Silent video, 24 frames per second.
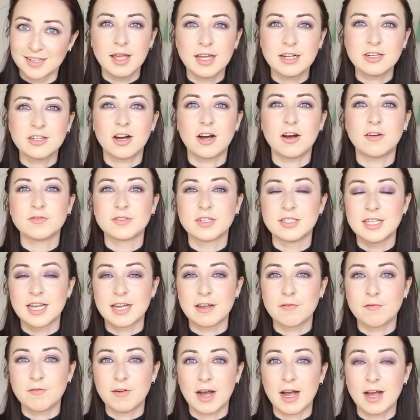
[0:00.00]
Then after
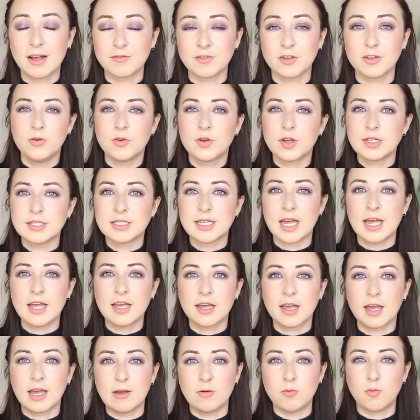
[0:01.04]
day five, you can
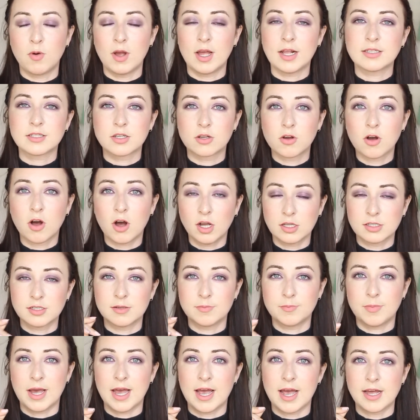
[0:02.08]
take a wet
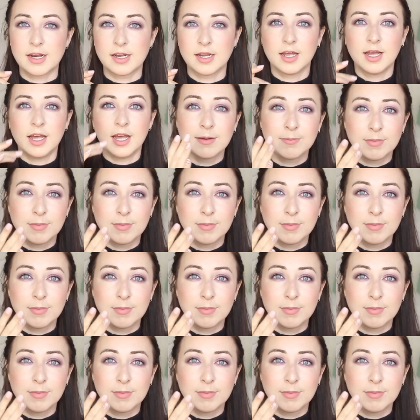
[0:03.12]
cotton pad